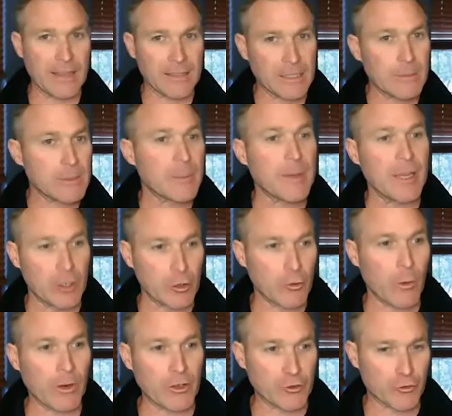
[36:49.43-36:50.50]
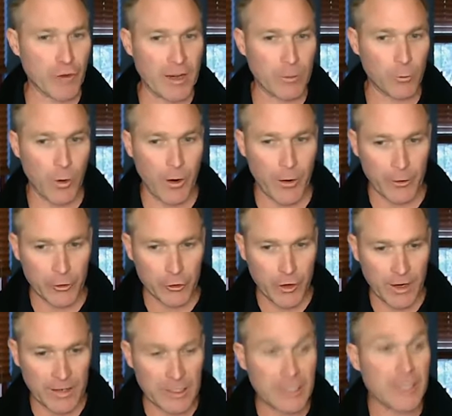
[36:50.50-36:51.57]
it seems to be a growing trend where they're
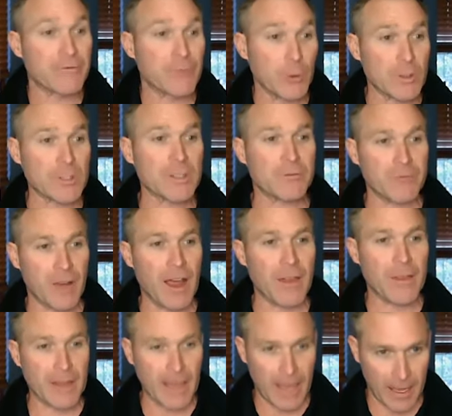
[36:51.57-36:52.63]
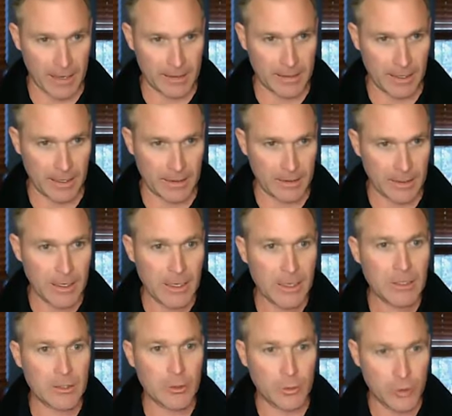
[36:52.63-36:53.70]
trying to diversify the content
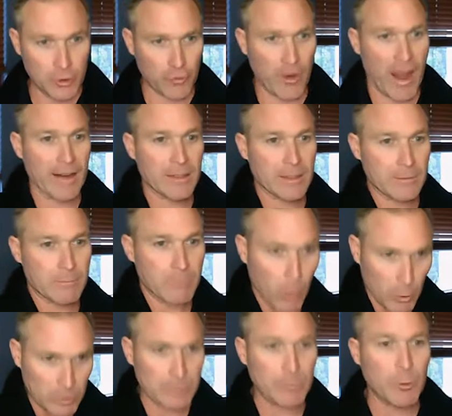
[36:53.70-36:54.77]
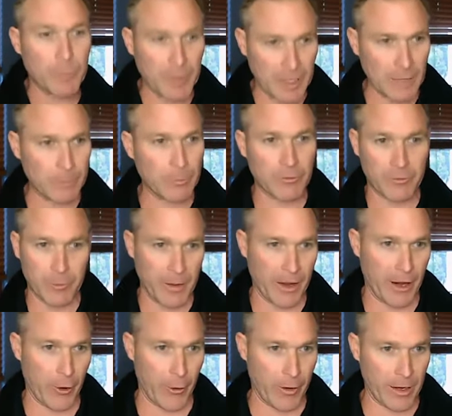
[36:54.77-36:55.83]
to attract multiple people from
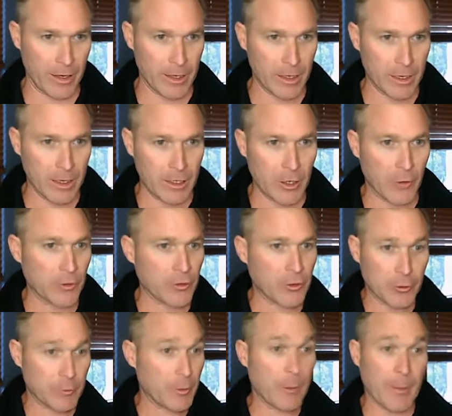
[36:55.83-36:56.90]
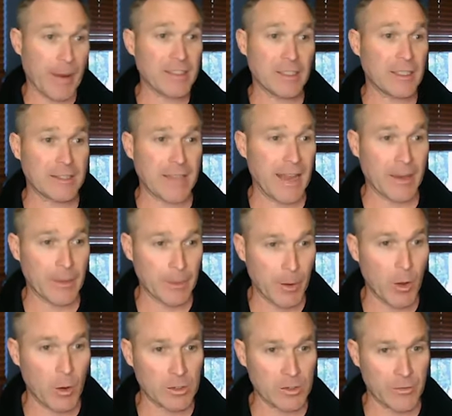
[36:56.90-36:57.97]
the area. You know, they're, they're, they're, basically taking the
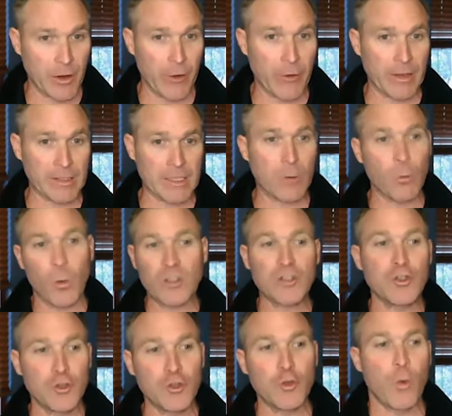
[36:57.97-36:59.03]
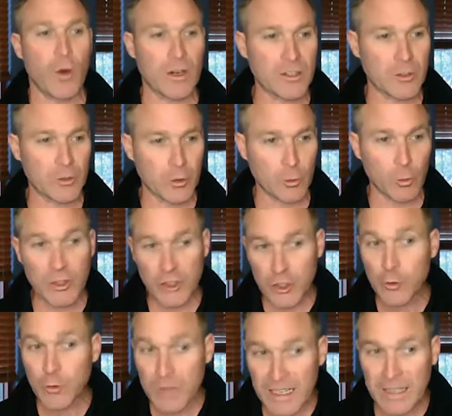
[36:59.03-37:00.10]
pulse of the area and saying, what do you want to learn? What
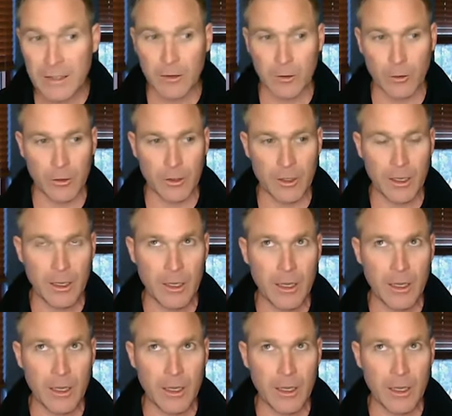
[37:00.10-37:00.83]
do you need to learn?